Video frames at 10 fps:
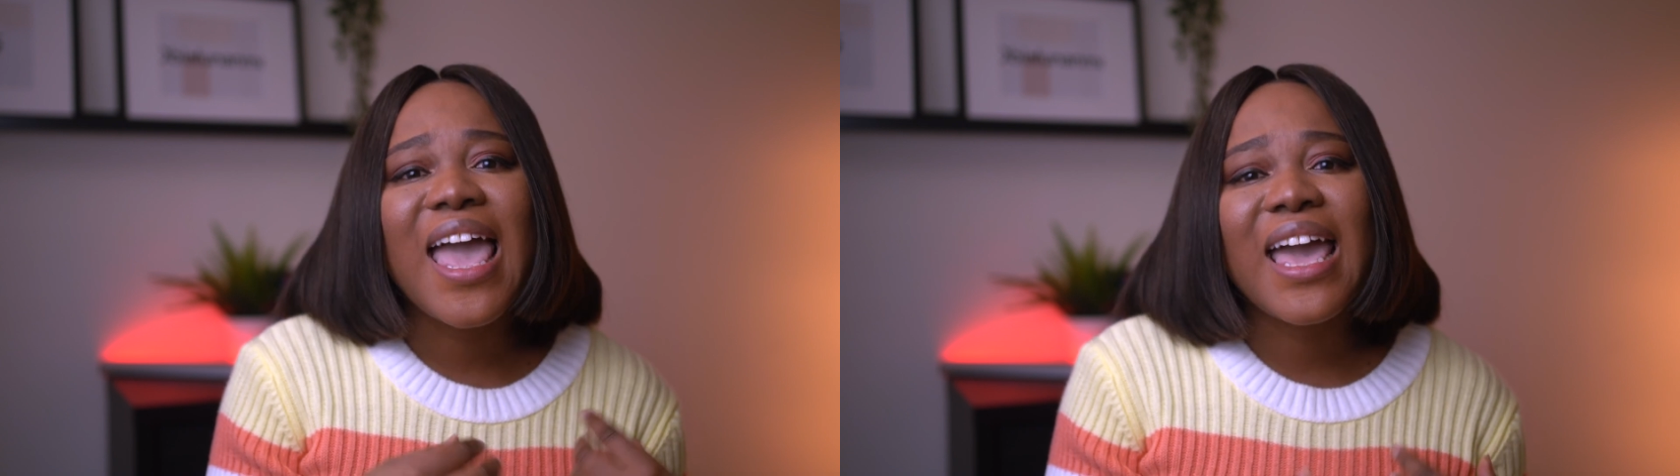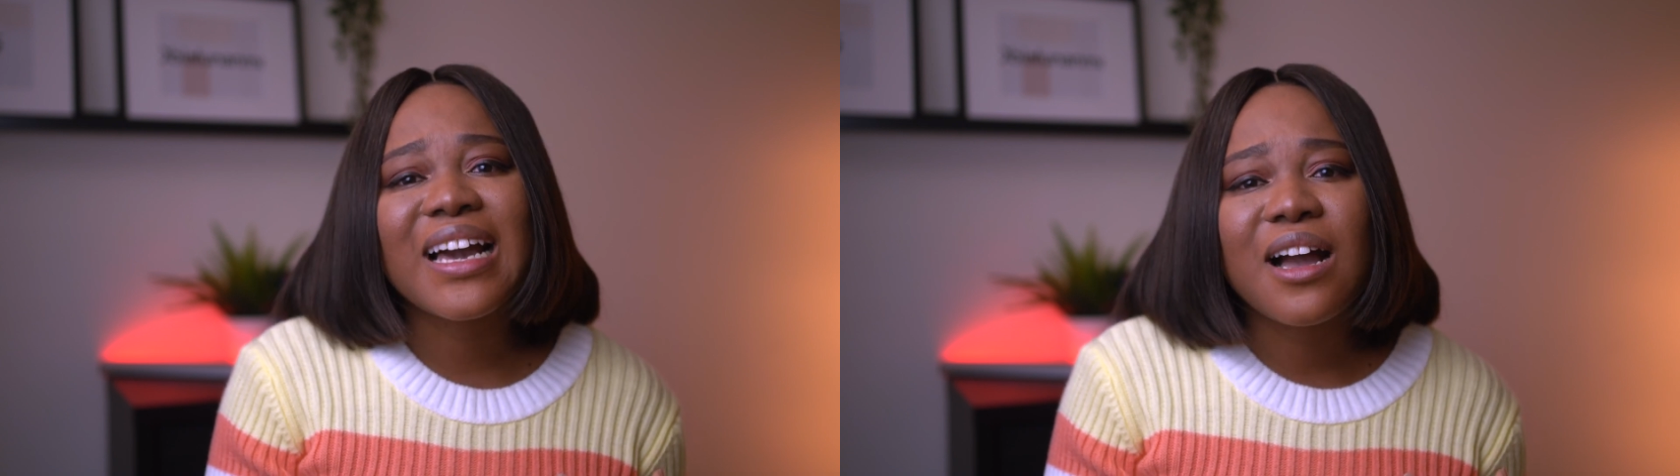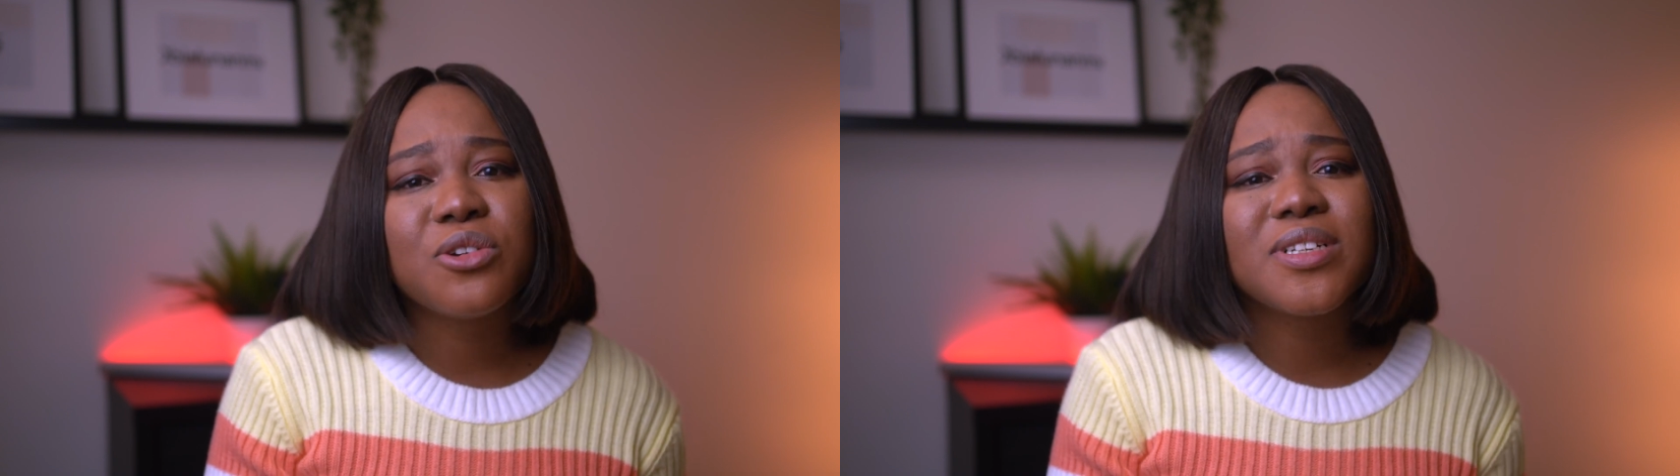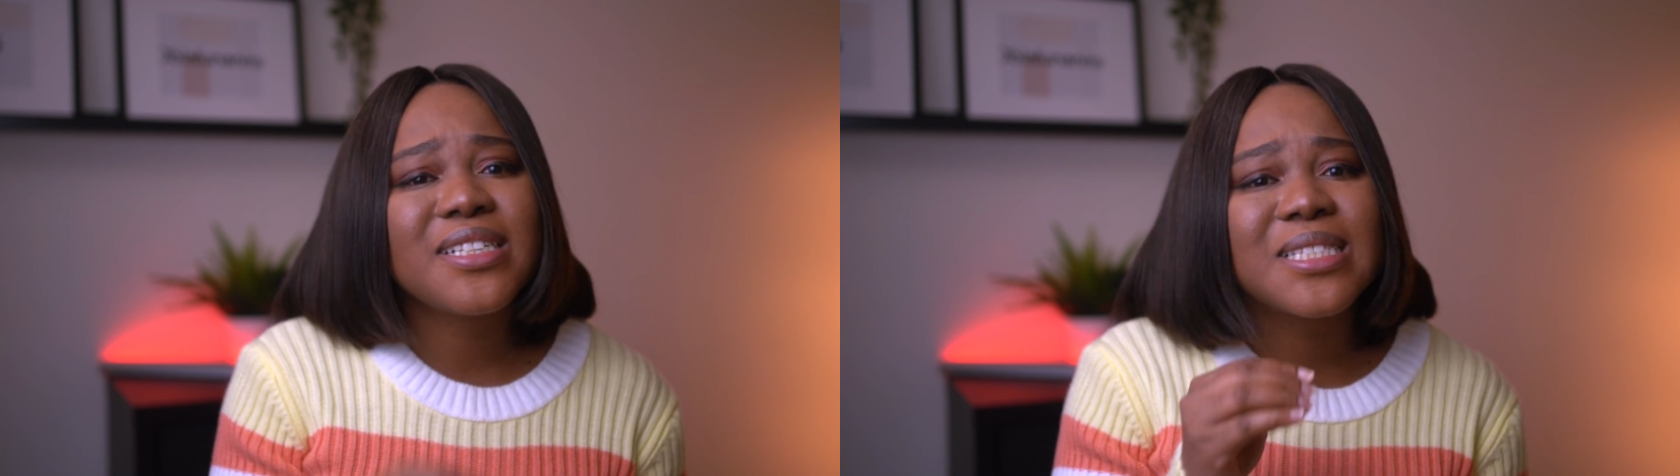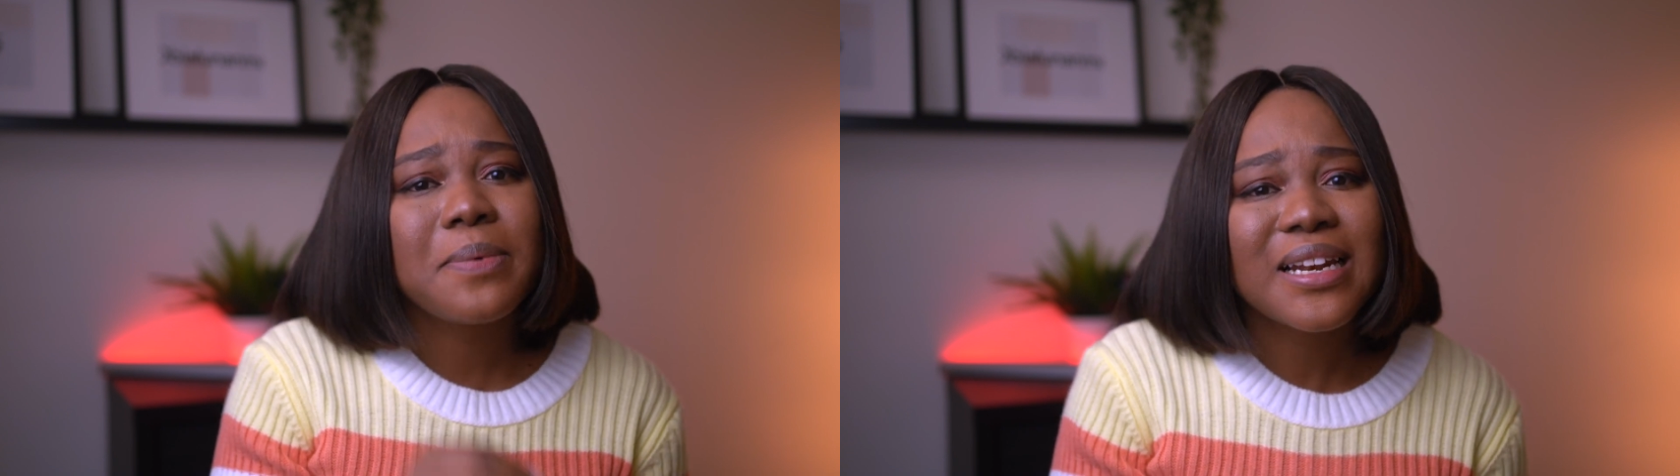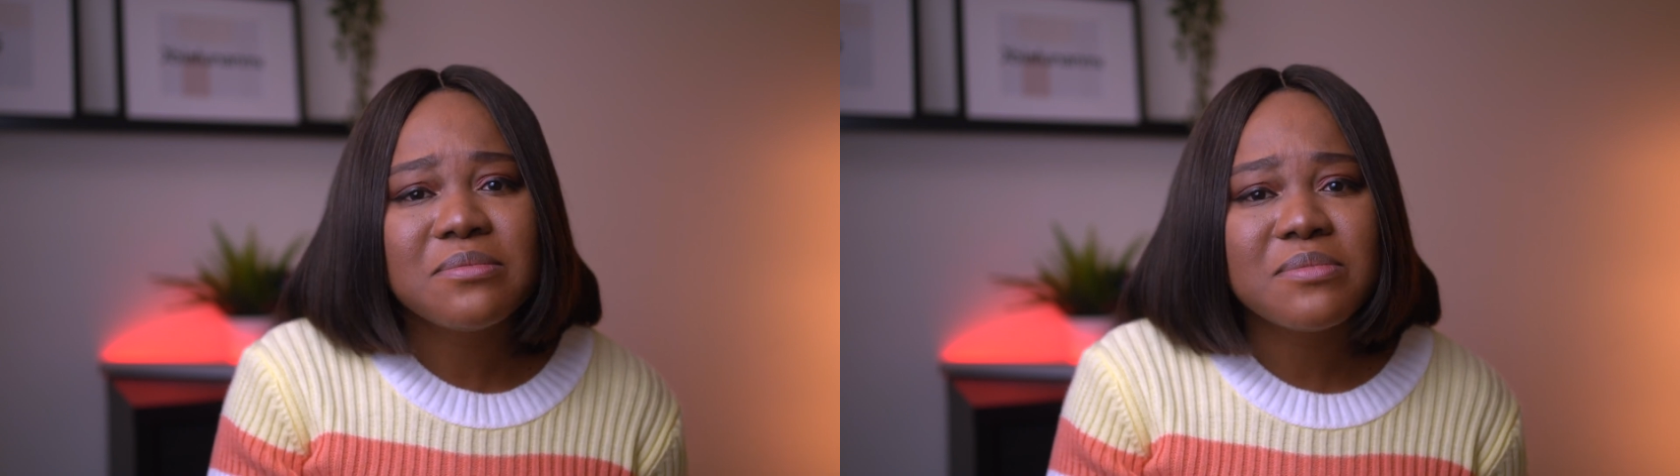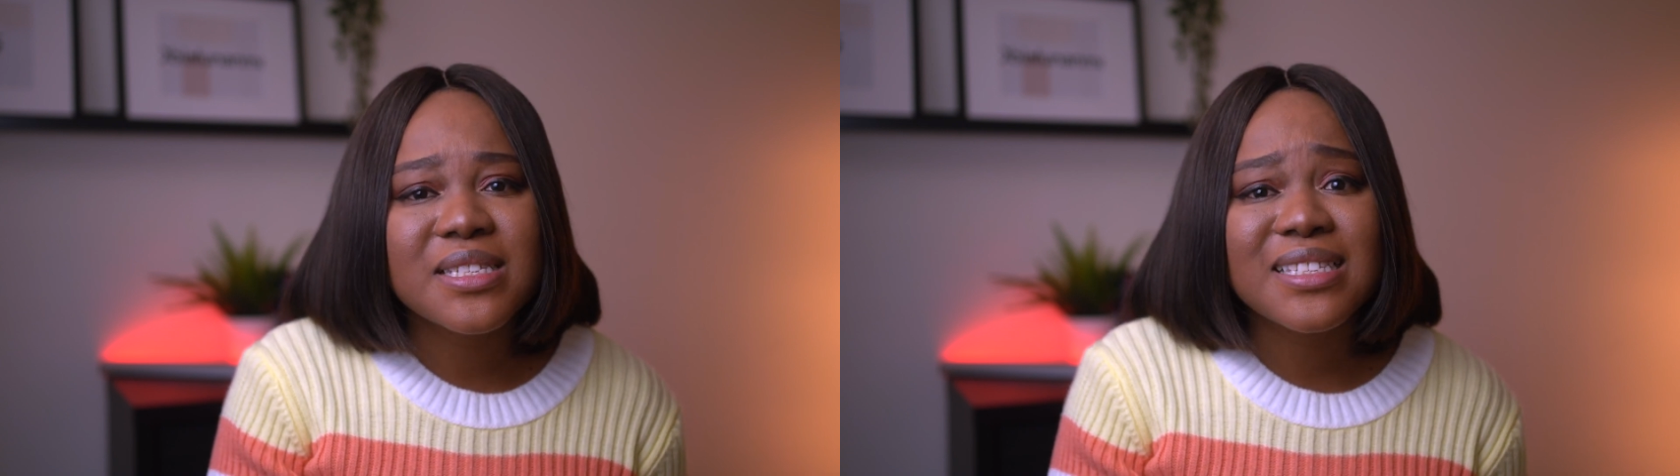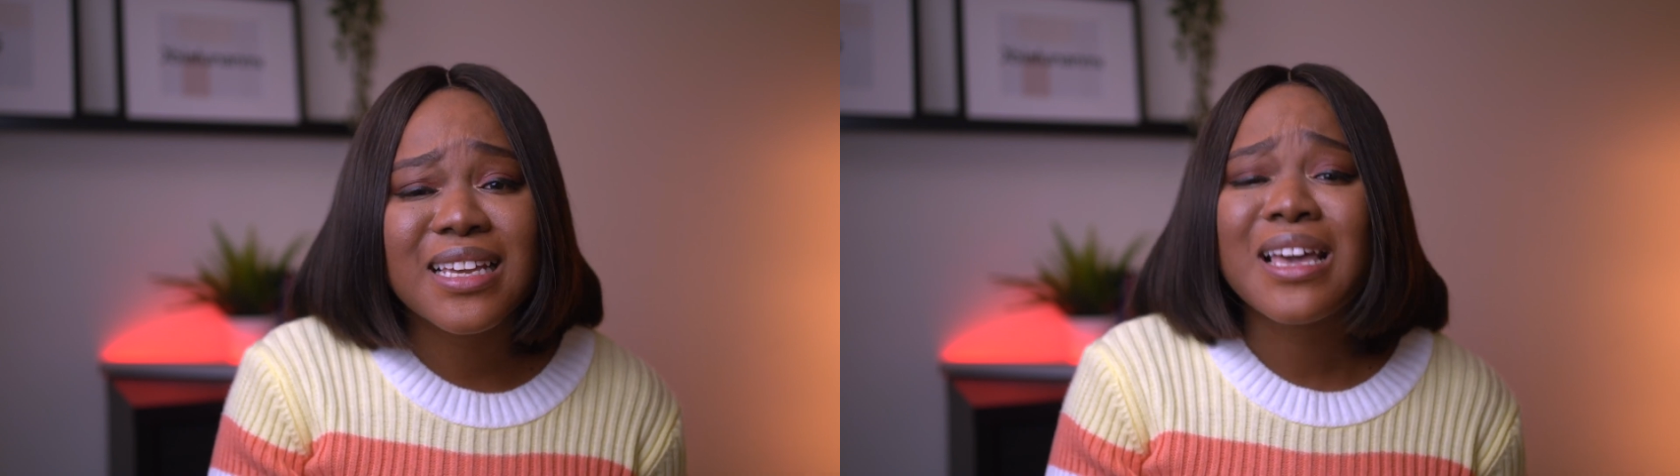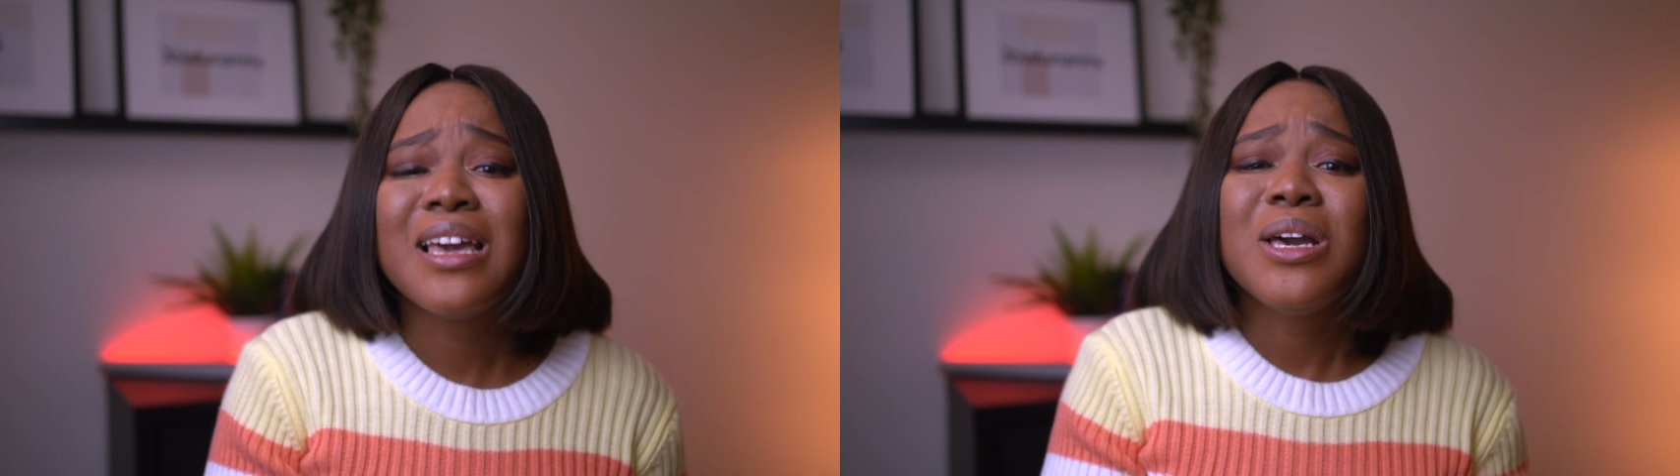encountering a spelling mistake,